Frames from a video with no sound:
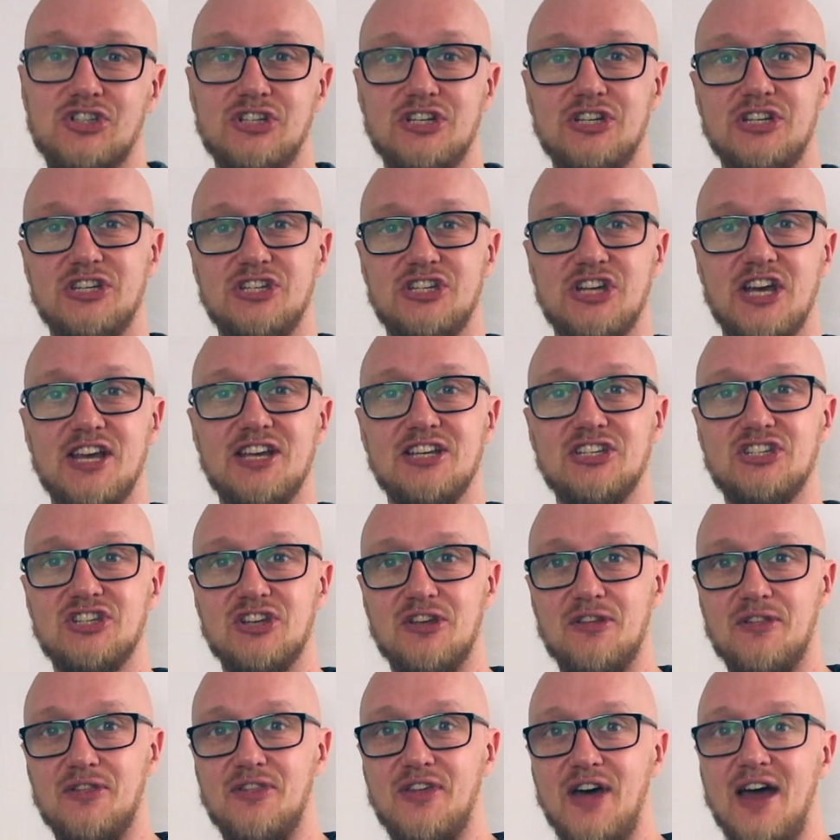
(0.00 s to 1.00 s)
CDJs,
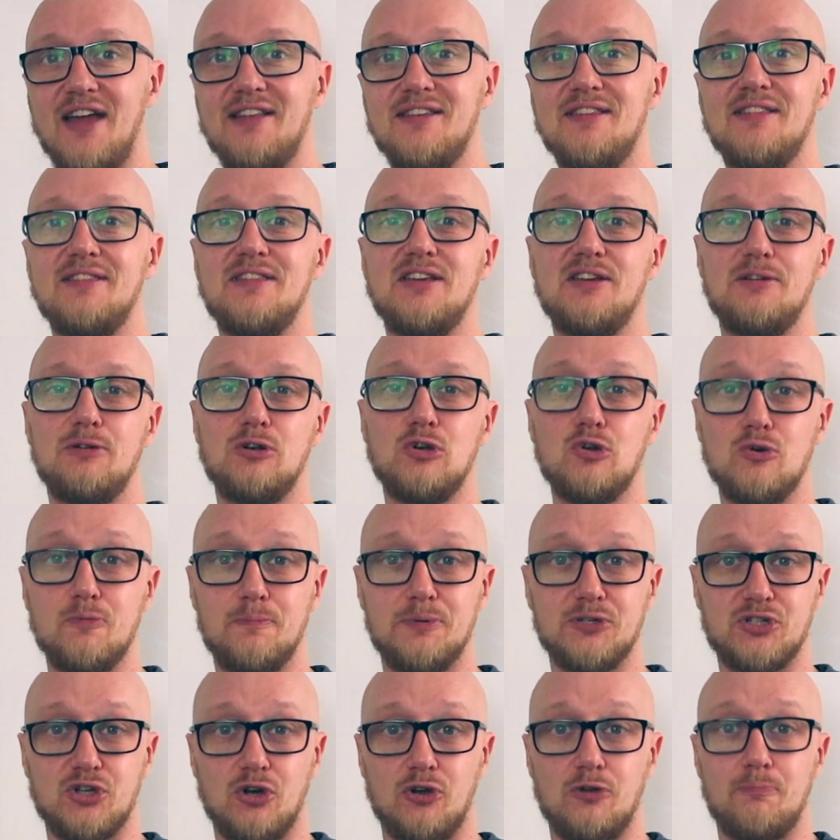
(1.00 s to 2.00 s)
then the loop
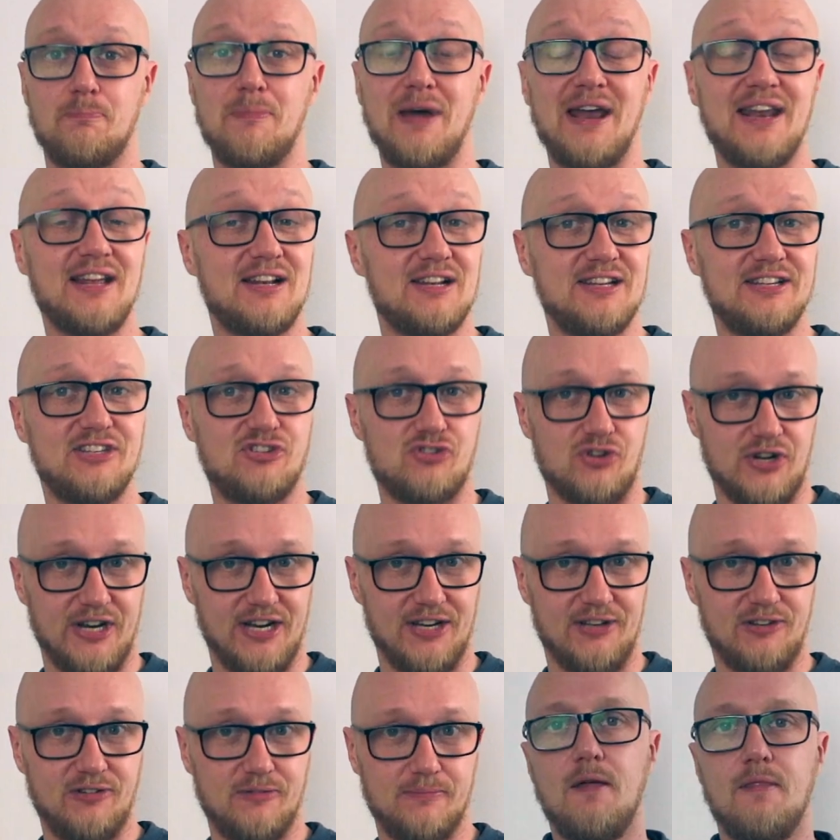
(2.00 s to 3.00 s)
is automatically
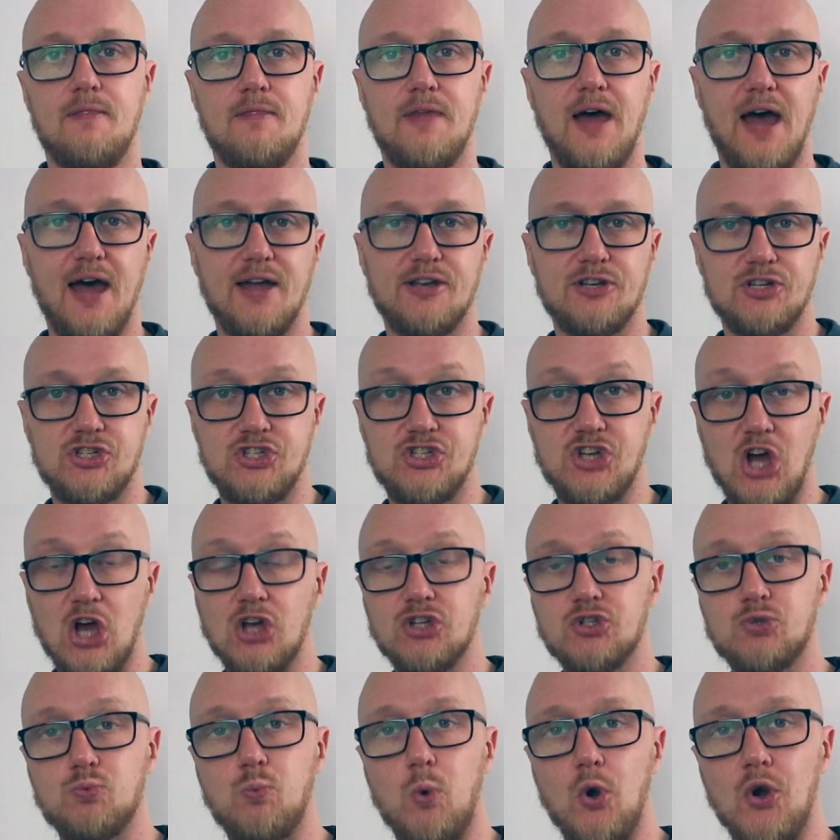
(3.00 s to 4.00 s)
triggered. That
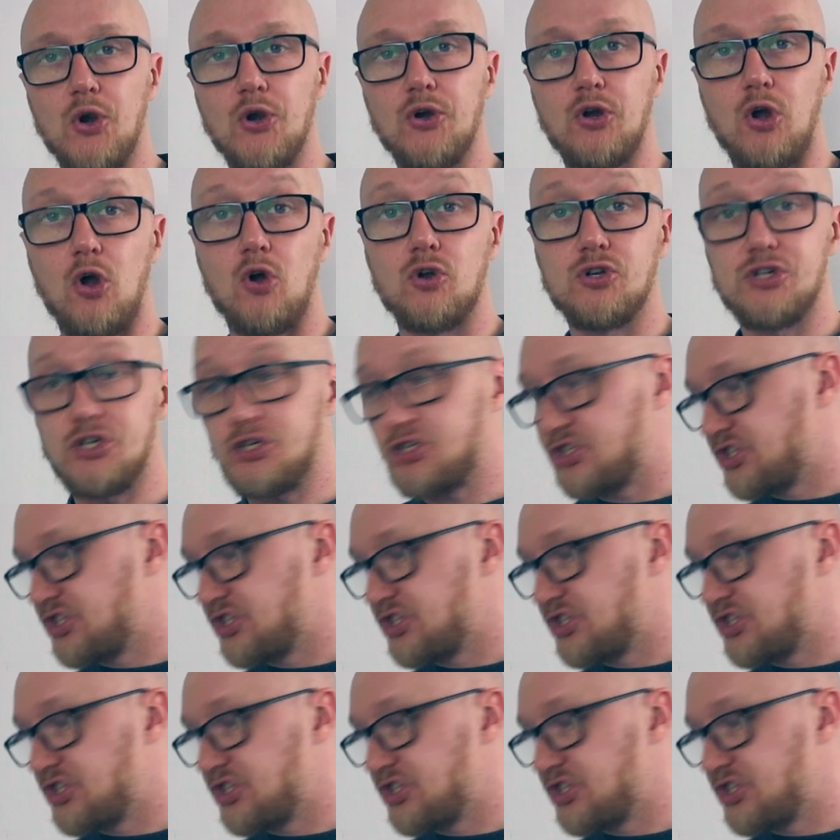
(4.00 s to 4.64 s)
does work on your